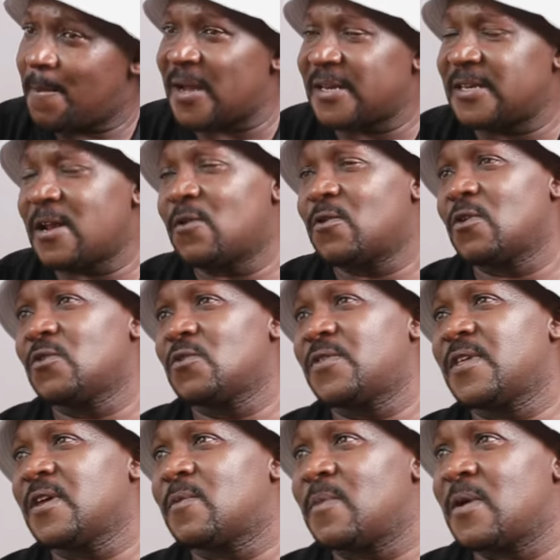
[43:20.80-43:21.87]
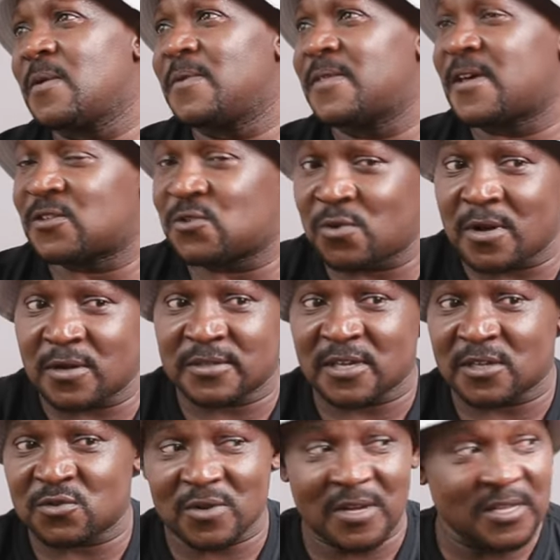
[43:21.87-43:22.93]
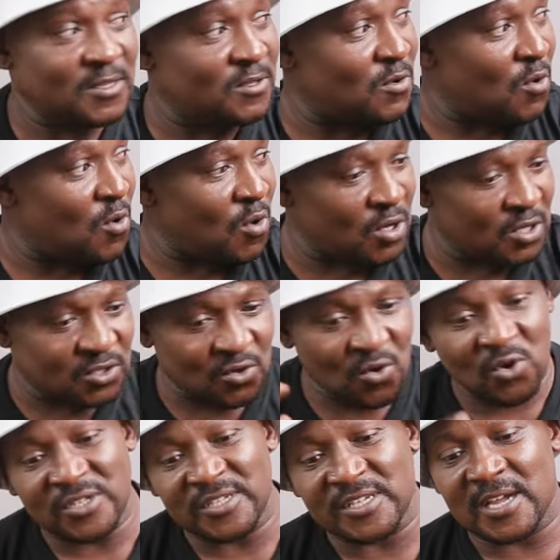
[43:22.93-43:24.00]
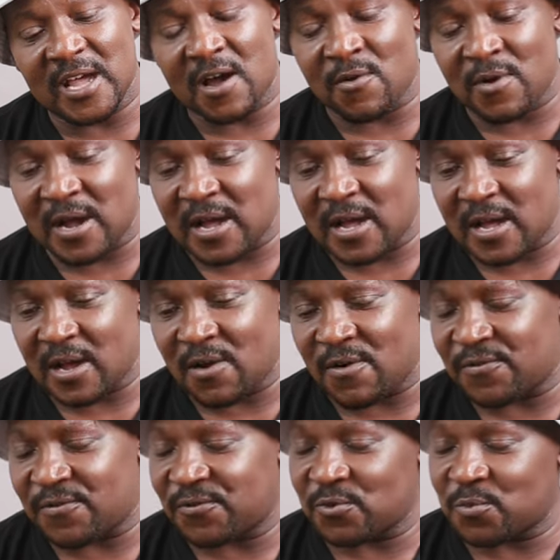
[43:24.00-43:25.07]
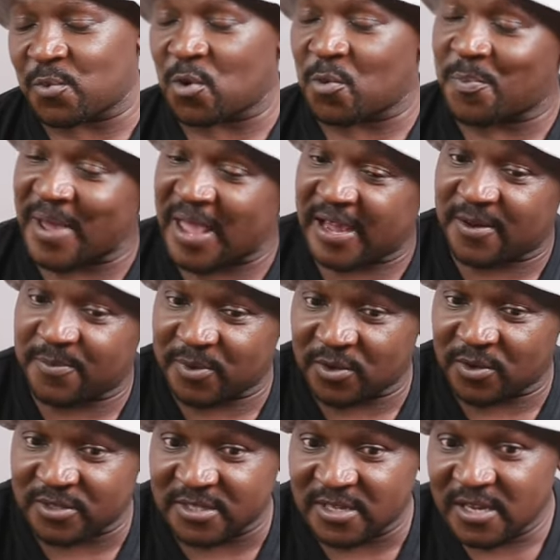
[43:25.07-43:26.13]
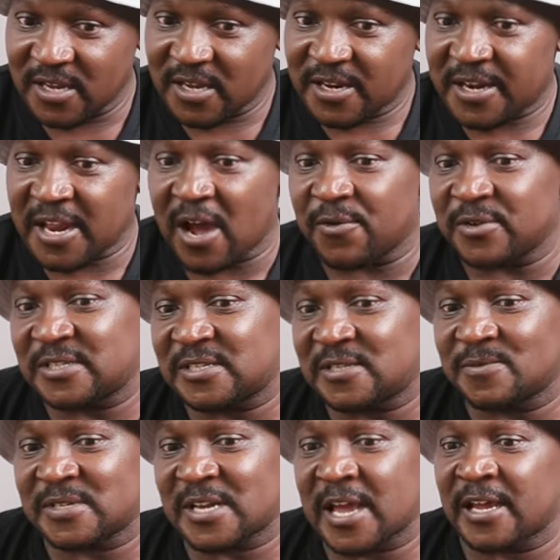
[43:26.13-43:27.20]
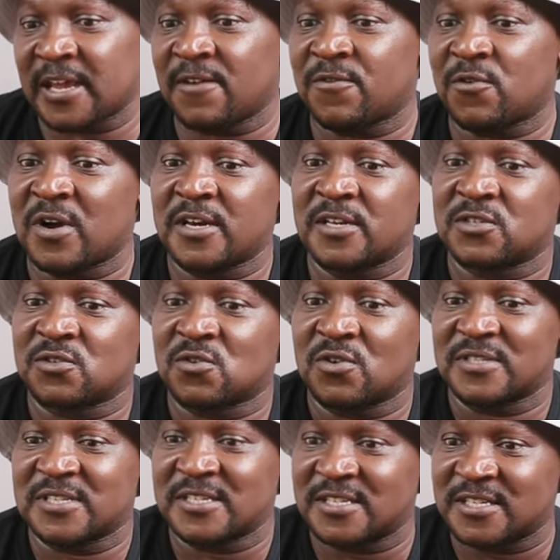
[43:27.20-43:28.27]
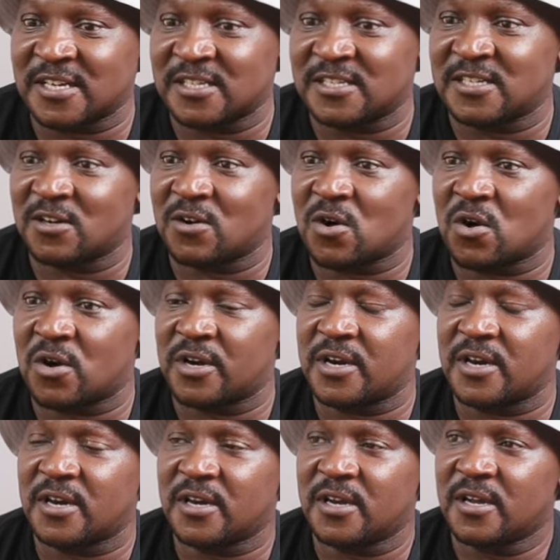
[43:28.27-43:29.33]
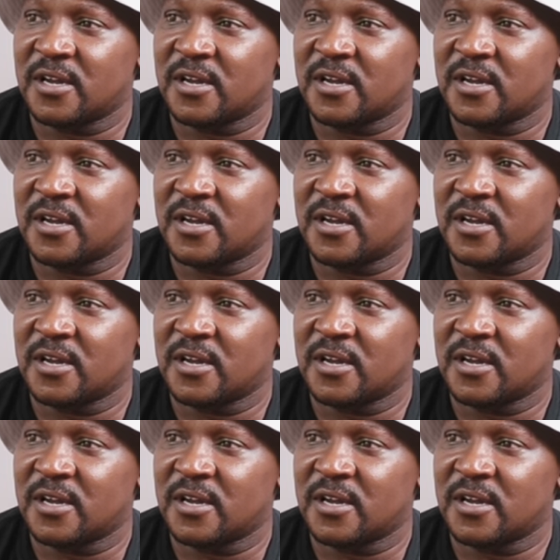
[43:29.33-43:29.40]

But now, don't you think maybe that's what that's what is holding our our football back? Because now it seems like everyone is concentrating on